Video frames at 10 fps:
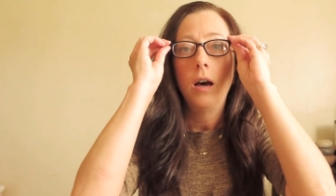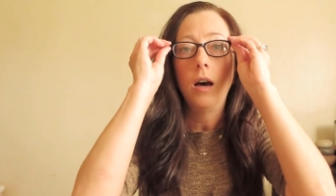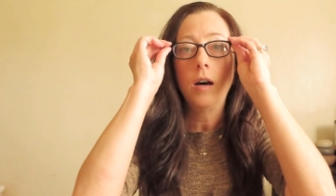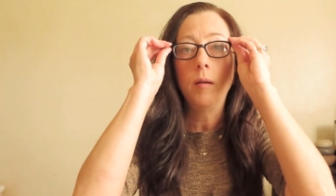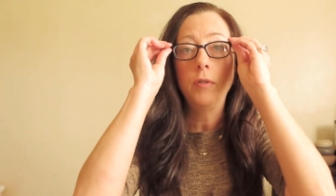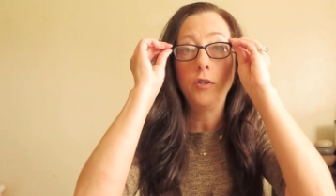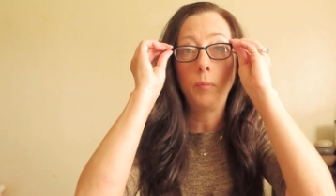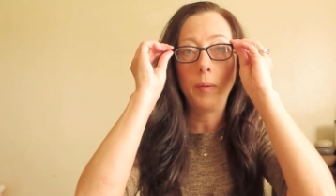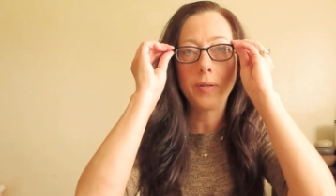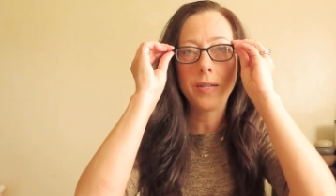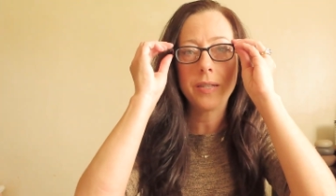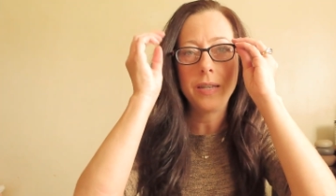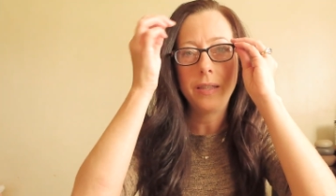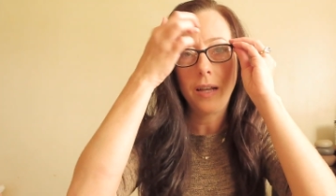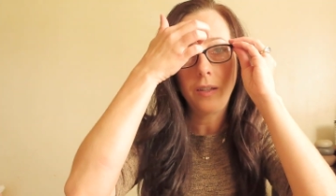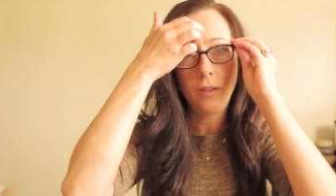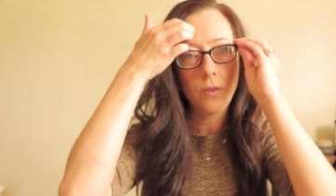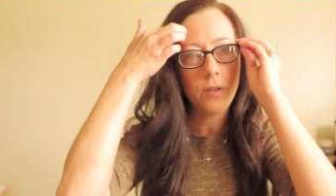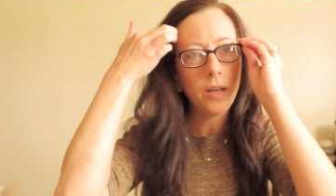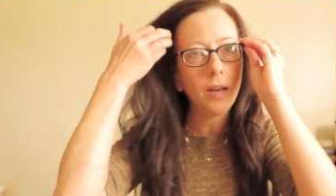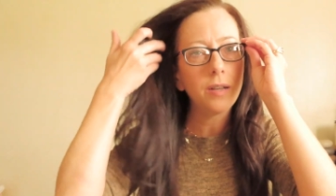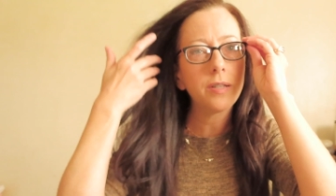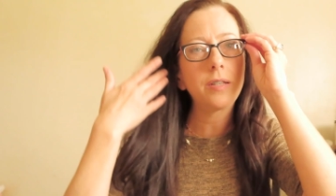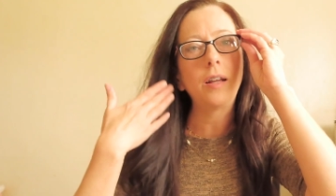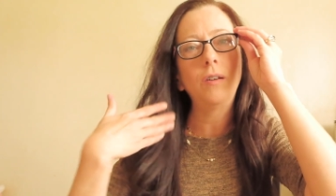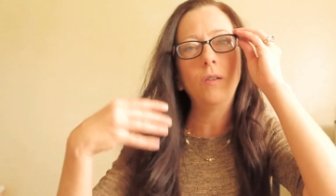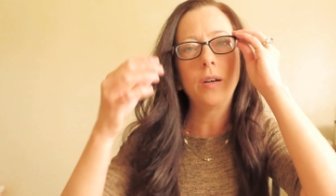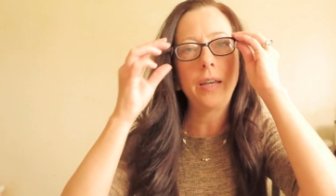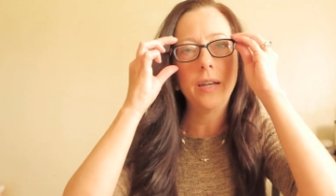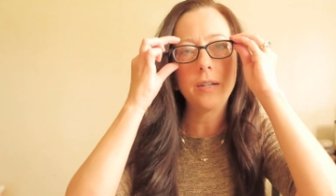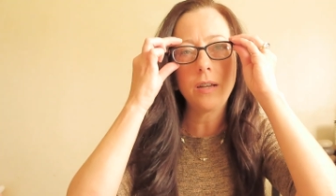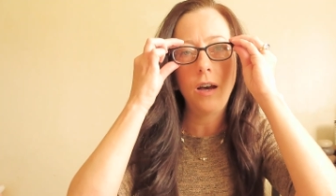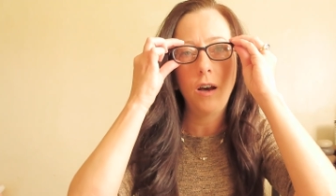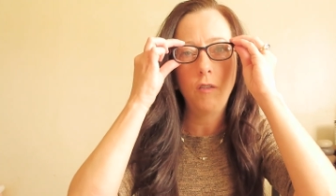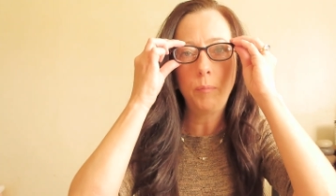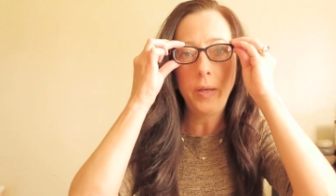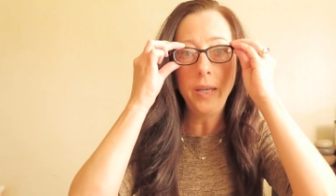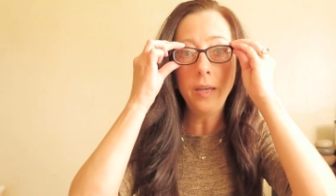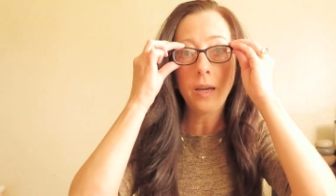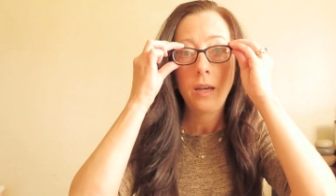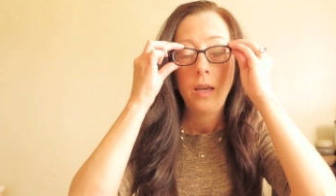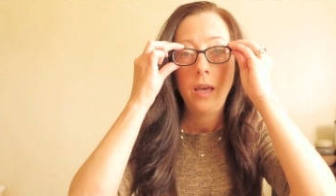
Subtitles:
you'll be able to see that little subtle hint of pink.